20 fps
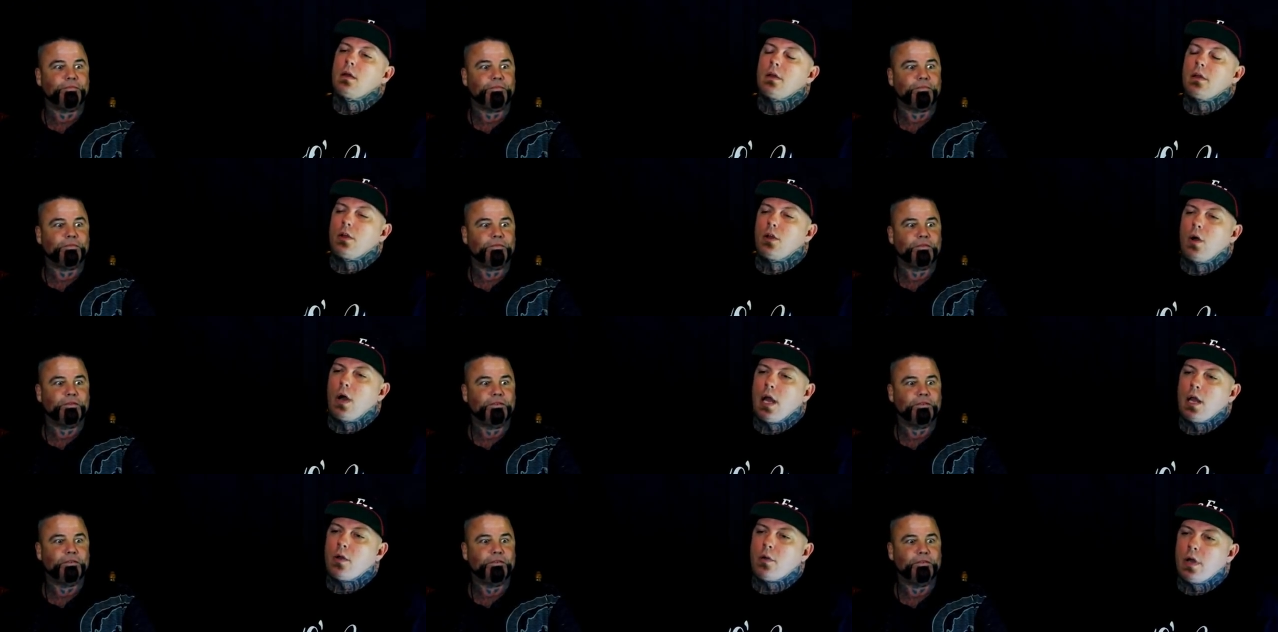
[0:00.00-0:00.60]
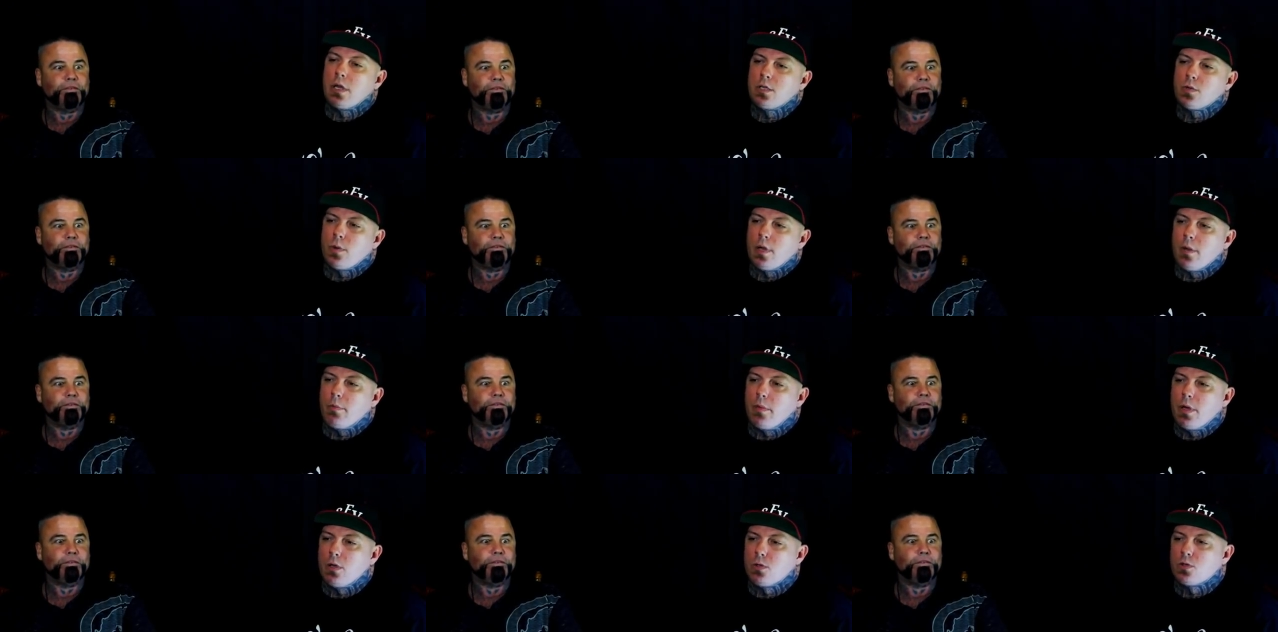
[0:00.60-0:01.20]
Speaker 1: you know, I
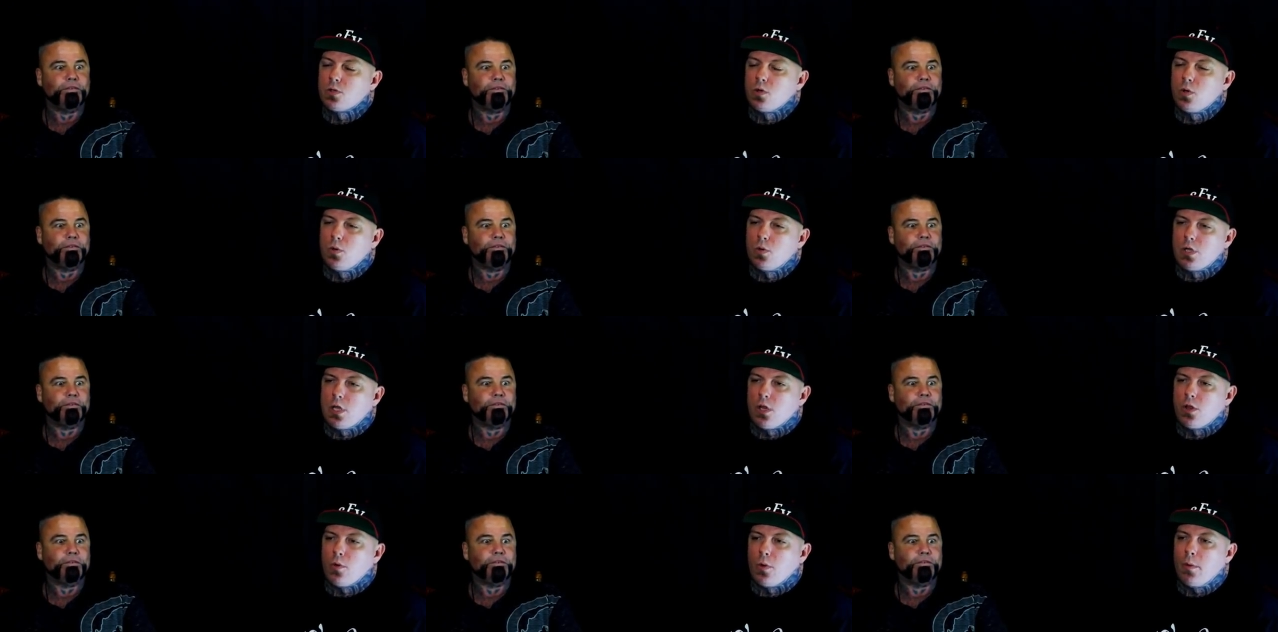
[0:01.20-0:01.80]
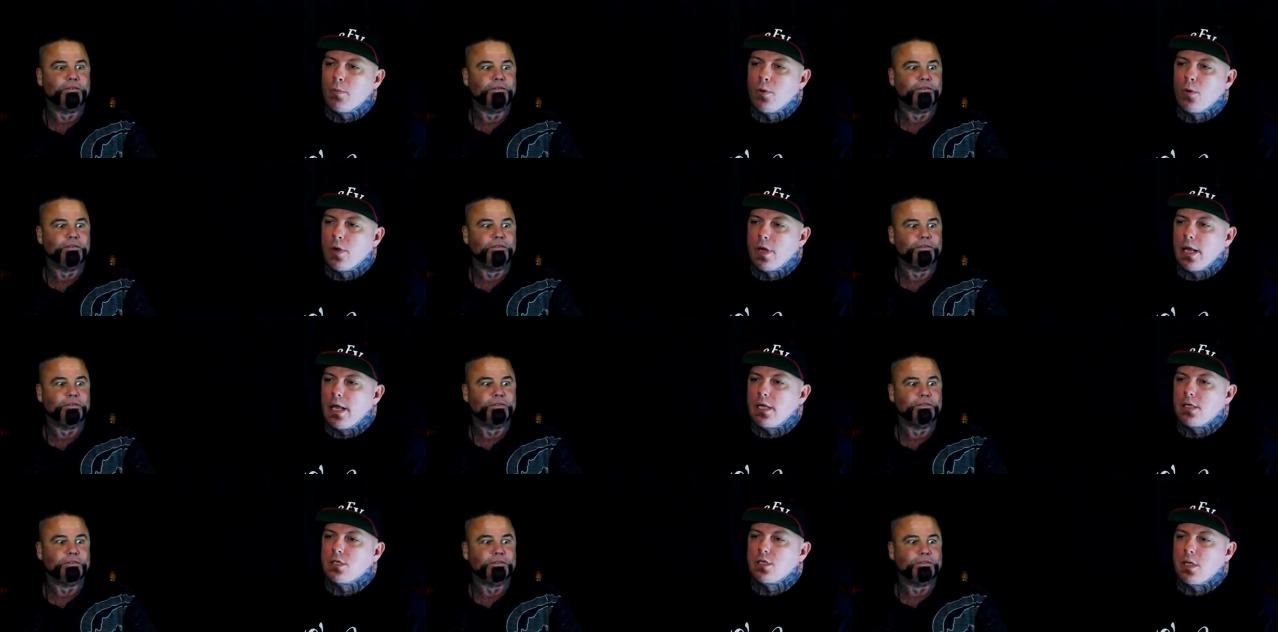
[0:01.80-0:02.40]
graduated middle school with a
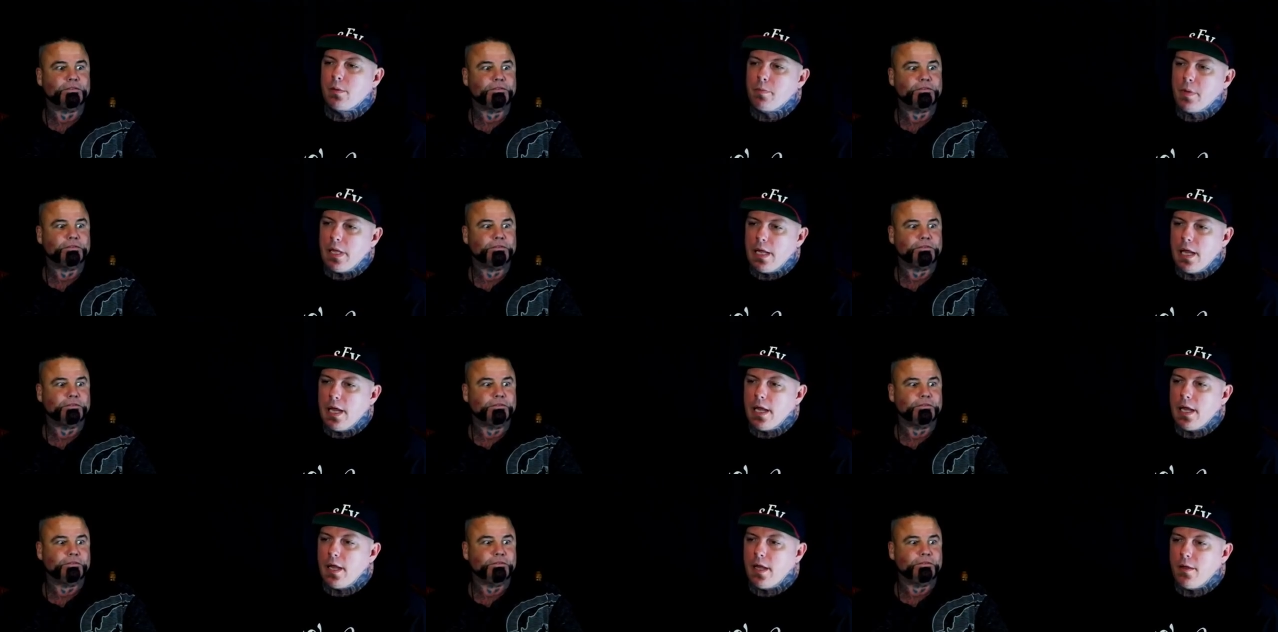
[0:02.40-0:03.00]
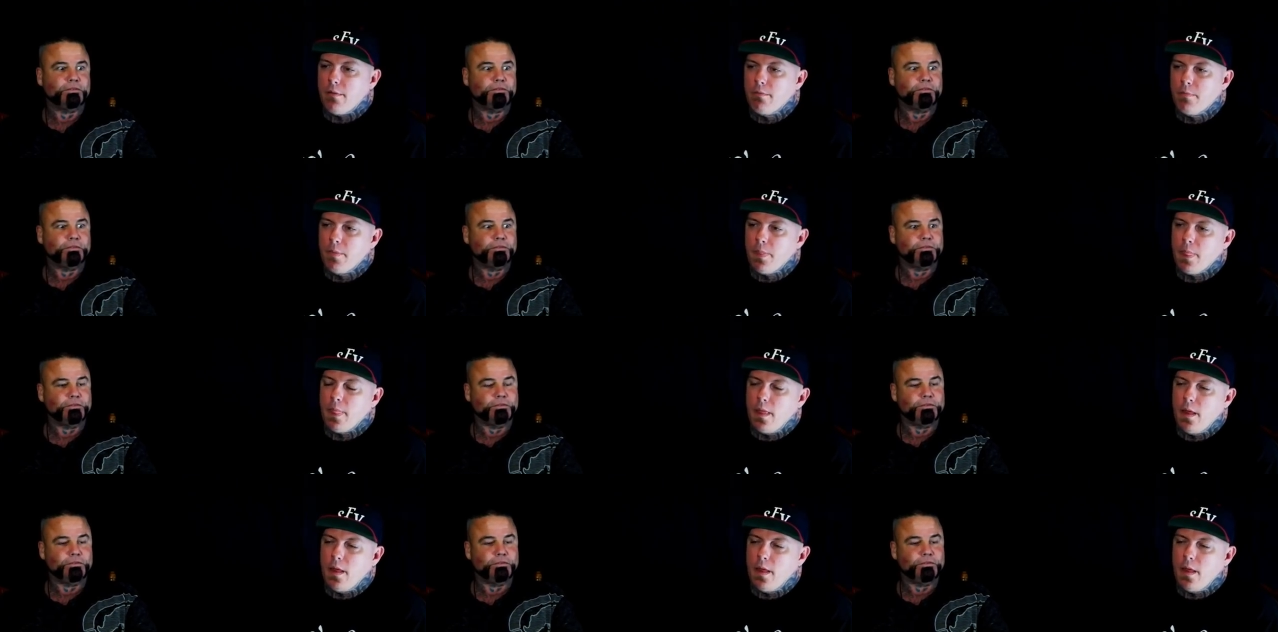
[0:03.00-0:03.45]
3.8 GPA,